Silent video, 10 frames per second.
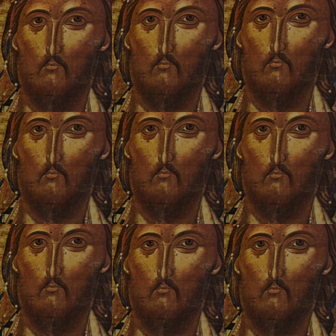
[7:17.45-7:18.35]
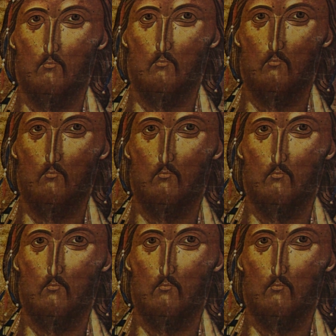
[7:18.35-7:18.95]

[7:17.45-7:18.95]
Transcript: If you use a